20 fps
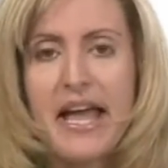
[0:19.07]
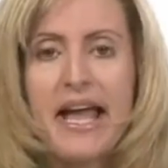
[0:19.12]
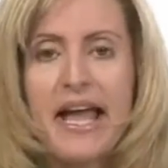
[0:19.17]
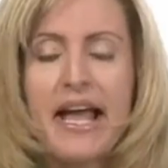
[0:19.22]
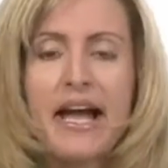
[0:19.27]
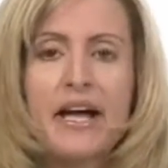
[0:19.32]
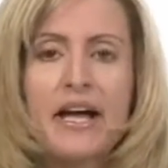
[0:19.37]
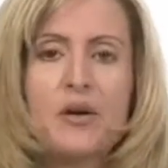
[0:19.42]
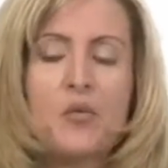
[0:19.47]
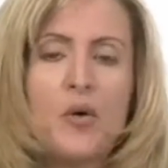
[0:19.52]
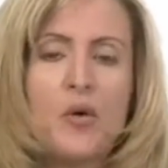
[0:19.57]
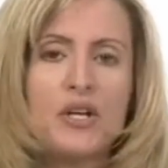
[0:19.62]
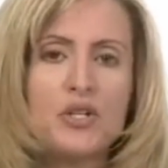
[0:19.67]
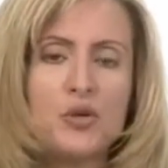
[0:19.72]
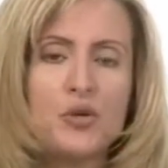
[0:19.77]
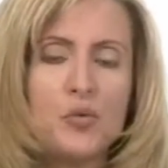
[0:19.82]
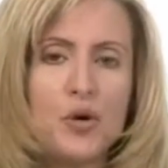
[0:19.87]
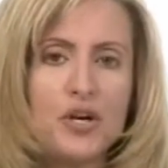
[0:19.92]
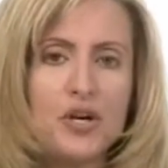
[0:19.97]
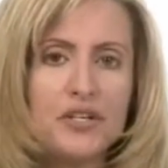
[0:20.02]
And when
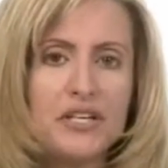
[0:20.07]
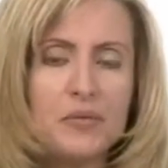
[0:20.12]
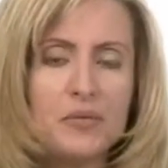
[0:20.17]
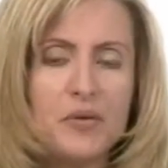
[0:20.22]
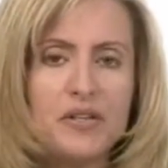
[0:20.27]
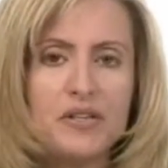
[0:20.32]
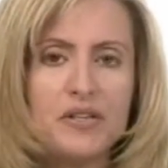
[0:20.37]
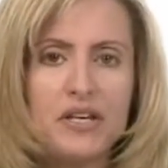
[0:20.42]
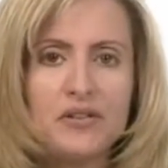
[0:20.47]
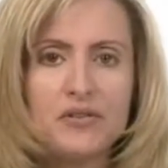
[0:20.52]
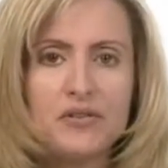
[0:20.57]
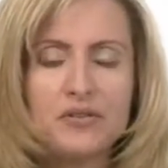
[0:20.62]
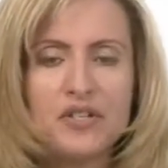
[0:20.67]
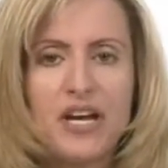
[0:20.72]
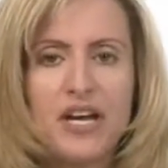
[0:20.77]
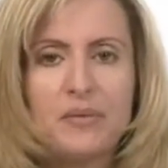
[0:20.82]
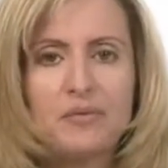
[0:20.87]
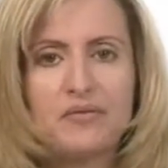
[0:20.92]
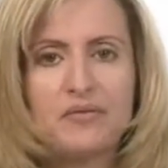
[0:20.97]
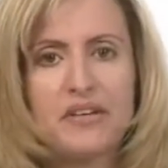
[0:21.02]
you're working with either
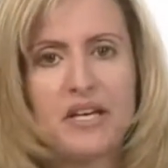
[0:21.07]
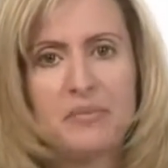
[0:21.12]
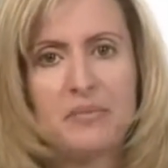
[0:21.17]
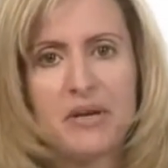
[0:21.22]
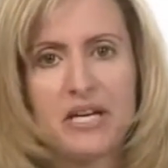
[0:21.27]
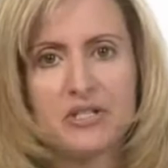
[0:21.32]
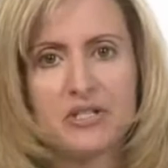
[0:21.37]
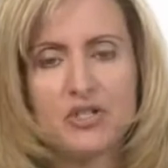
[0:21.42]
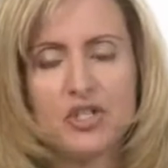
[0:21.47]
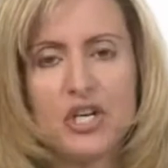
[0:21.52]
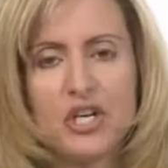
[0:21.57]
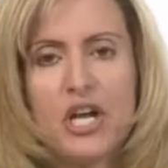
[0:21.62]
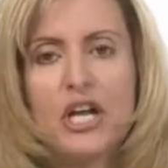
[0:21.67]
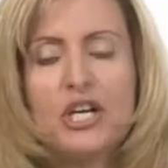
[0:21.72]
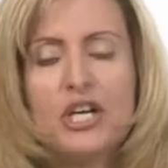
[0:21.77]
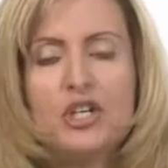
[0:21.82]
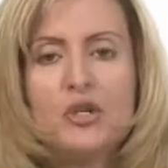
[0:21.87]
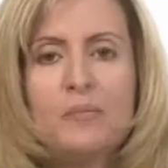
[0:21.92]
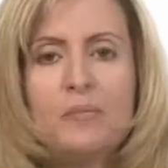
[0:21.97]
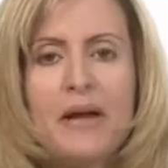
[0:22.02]
type of image,
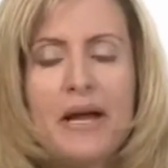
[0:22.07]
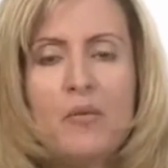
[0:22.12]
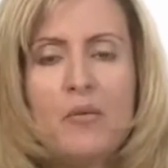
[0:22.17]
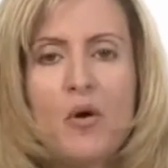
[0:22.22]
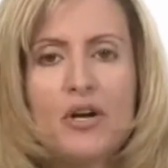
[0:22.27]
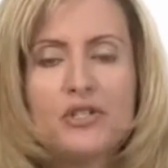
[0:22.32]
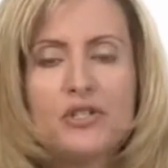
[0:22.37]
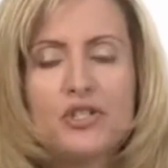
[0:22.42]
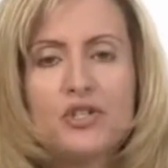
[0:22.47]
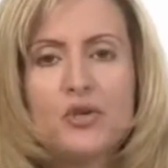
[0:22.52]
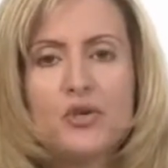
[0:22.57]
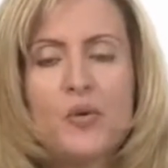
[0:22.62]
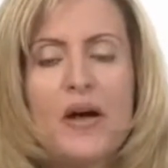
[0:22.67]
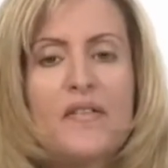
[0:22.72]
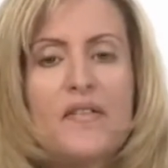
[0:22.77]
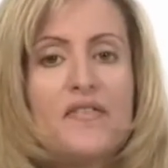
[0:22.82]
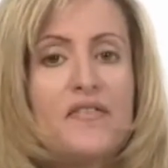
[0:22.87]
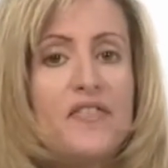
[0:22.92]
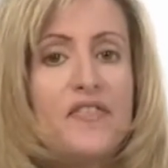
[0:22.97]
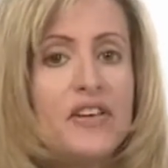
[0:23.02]
you may want to
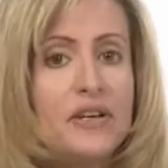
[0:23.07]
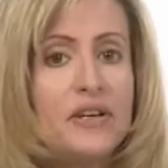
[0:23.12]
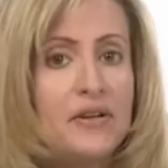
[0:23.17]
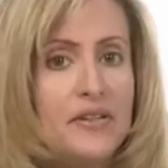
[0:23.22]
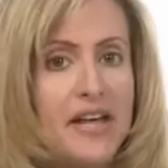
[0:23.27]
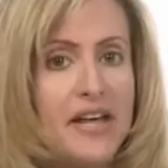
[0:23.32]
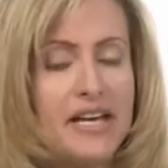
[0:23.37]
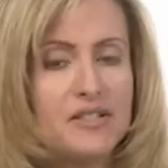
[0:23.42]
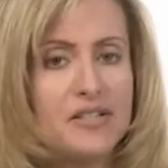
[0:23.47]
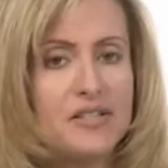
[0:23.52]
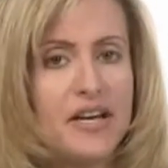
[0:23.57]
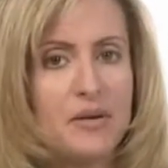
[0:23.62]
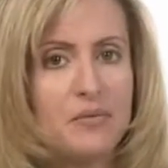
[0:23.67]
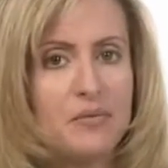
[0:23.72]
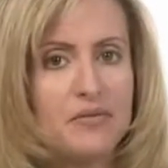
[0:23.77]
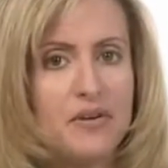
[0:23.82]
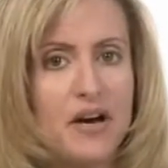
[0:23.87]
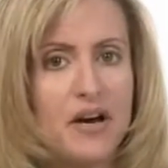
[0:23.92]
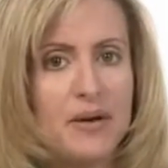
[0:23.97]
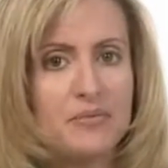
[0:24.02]
fill that type
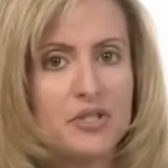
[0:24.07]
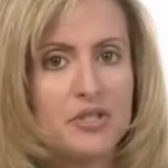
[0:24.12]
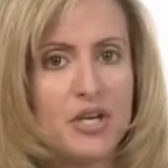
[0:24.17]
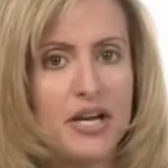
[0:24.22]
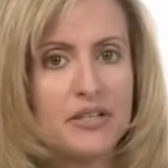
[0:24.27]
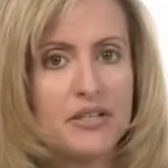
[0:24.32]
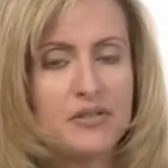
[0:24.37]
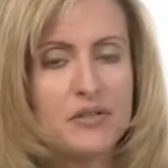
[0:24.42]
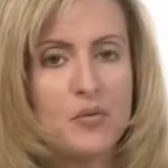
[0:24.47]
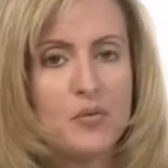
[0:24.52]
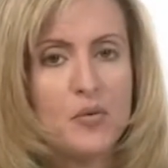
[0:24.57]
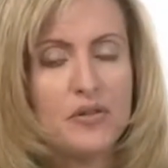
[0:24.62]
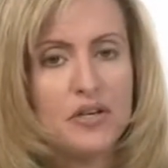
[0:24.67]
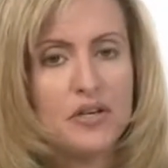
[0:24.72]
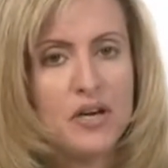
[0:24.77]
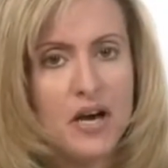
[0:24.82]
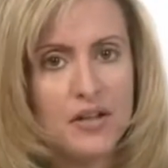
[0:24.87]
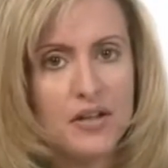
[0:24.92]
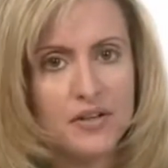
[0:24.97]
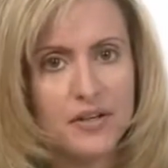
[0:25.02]
of object with a
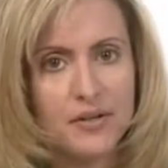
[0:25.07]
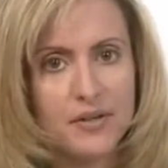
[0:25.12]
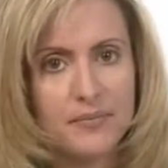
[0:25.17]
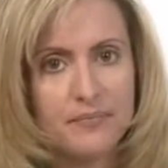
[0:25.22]
color.